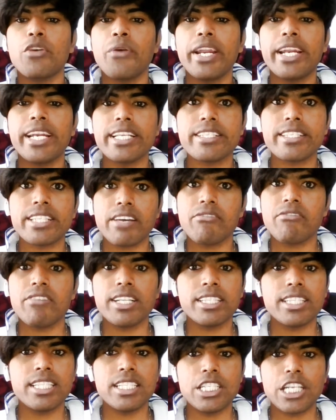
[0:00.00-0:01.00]

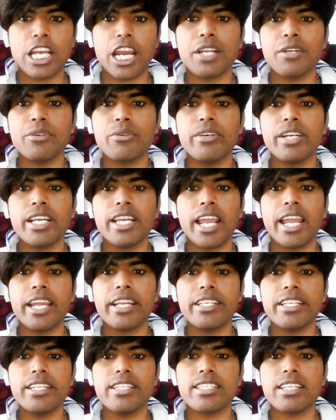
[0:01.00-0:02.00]
27th January
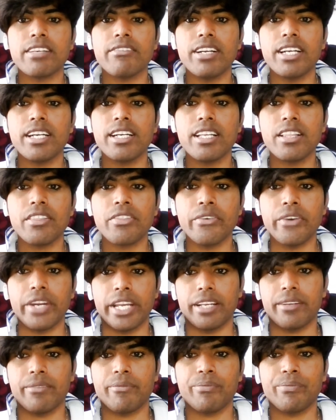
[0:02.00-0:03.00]

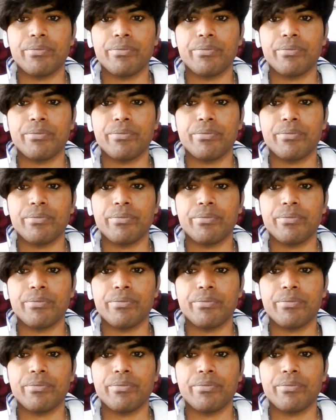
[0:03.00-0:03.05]
1873